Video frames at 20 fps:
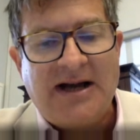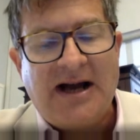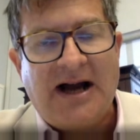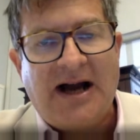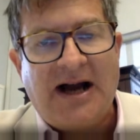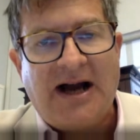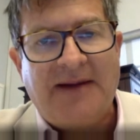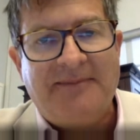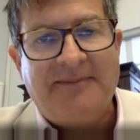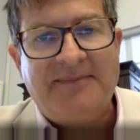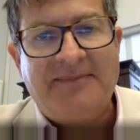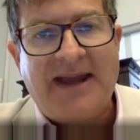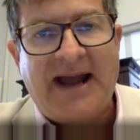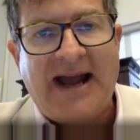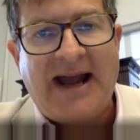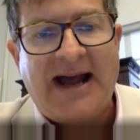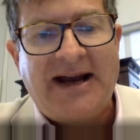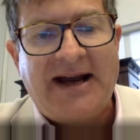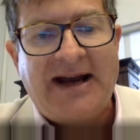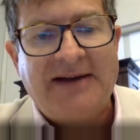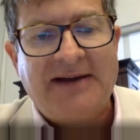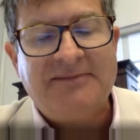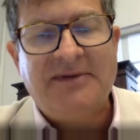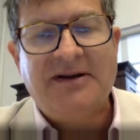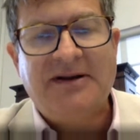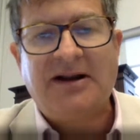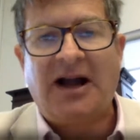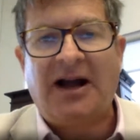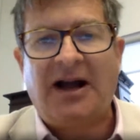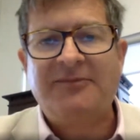And
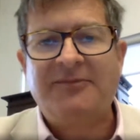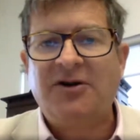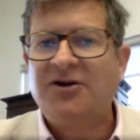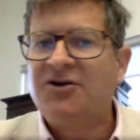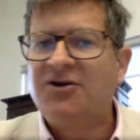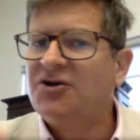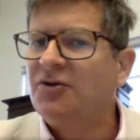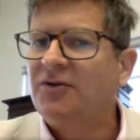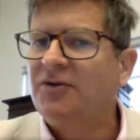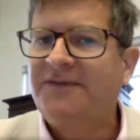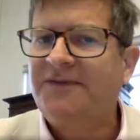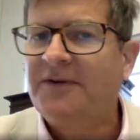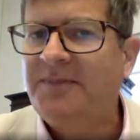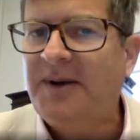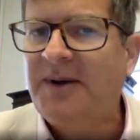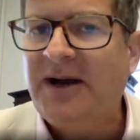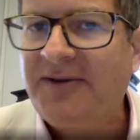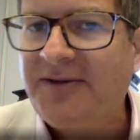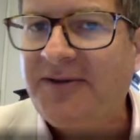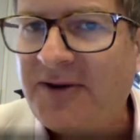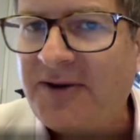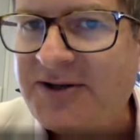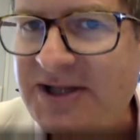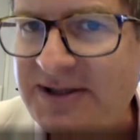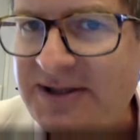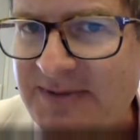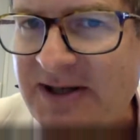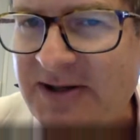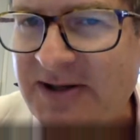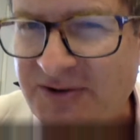I'm going to talk for about 30
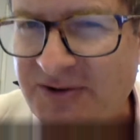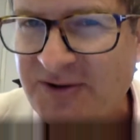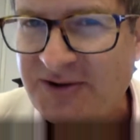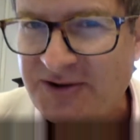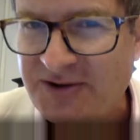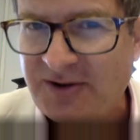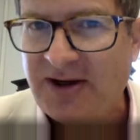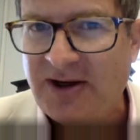minutes or so.